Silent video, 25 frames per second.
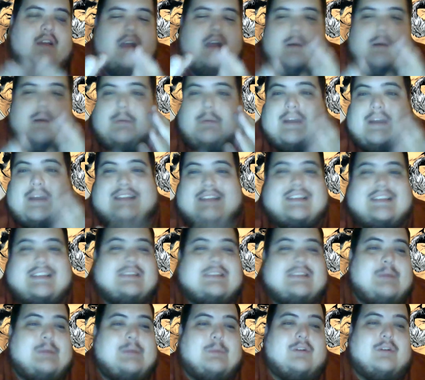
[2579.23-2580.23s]
But because these
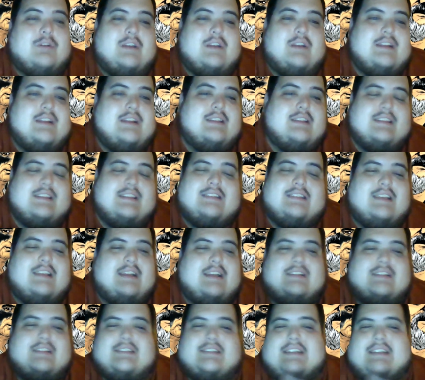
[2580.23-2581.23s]
people are in it, this thing
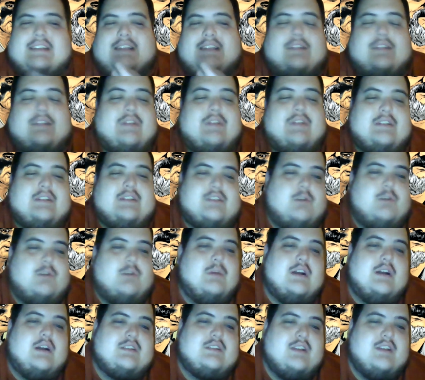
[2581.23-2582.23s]
just gets elevated so
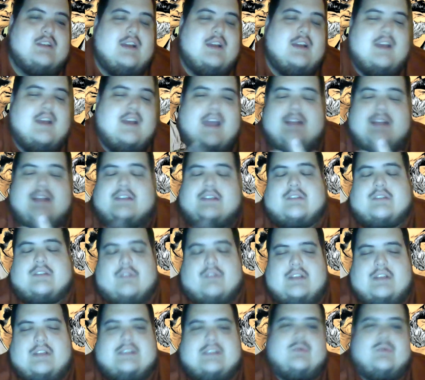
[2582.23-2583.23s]
much. I think it's a
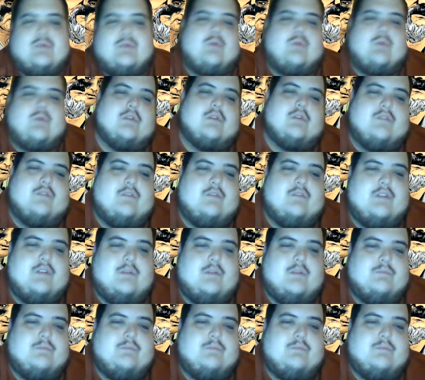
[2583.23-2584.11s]
really sweet, wonderful film.